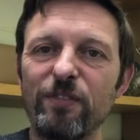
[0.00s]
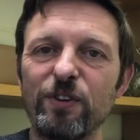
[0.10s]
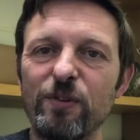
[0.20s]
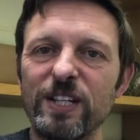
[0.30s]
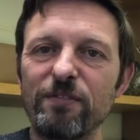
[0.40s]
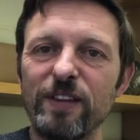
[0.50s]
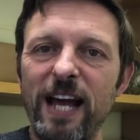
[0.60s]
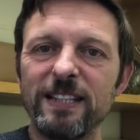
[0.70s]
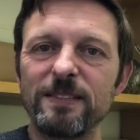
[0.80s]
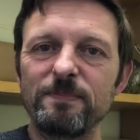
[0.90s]
if you're ready for
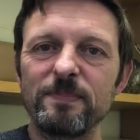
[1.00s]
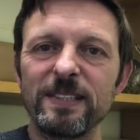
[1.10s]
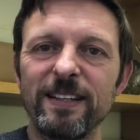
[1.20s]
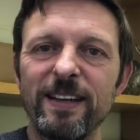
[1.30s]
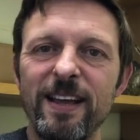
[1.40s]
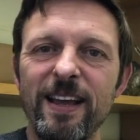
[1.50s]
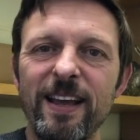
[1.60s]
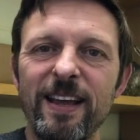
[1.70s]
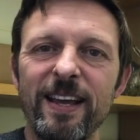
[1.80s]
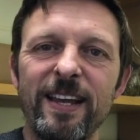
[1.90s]
that."
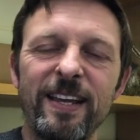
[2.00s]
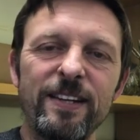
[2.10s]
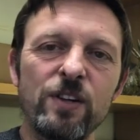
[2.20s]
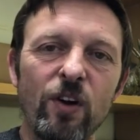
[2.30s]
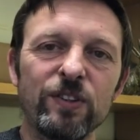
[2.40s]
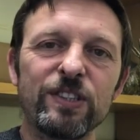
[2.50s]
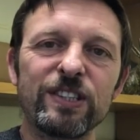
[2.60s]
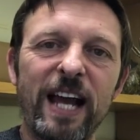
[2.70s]
He nods